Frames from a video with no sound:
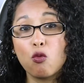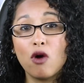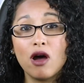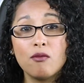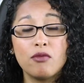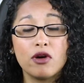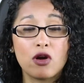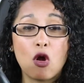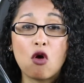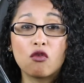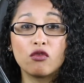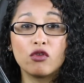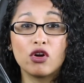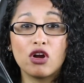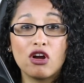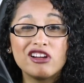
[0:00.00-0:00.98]
One. But
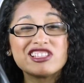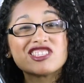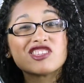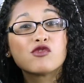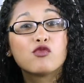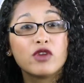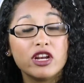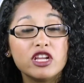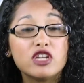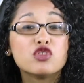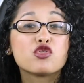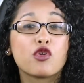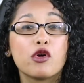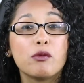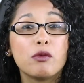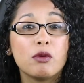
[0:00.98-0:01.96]
overall it's a really
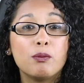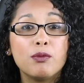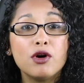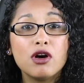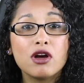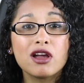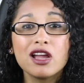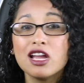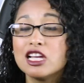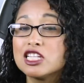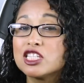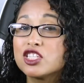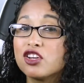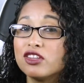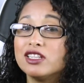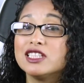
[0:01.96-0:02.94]
enjoyable book,
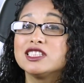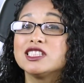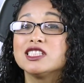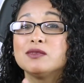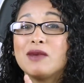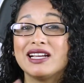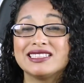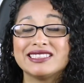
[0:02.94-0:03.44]
so this is my